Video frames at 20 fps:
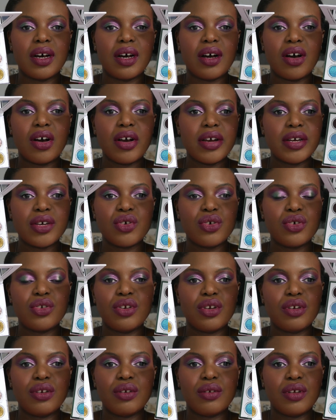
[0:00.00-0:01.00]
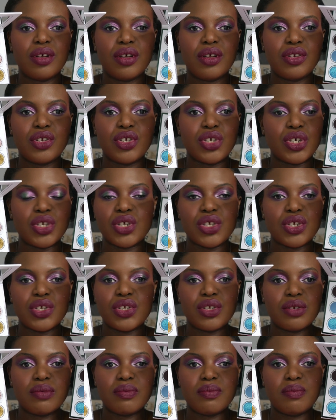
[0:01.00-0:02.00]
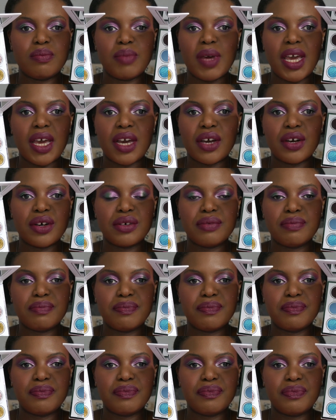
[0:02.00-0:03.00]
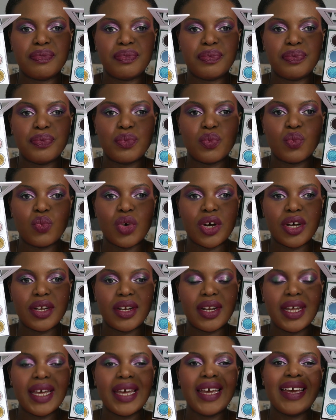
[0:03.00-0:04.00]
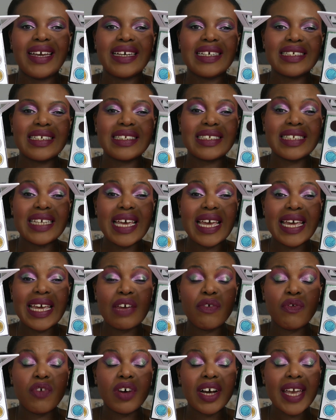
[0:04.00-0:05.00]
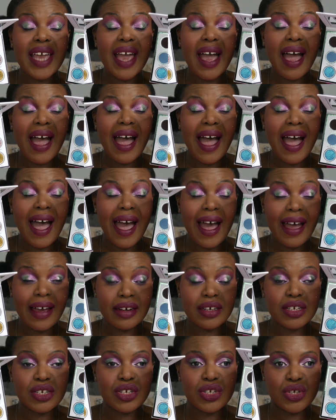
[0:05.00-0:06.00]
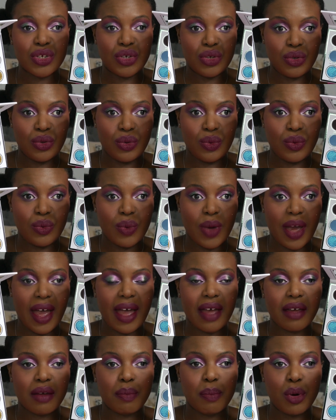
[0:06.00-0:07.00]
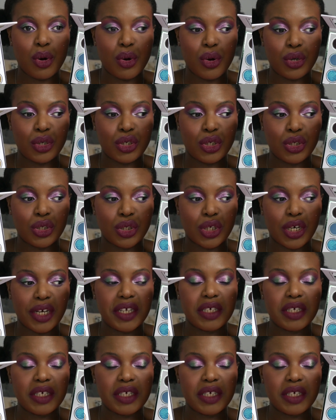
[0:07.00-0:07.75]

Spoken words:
I couldn't just pick one. If I had to at a push, and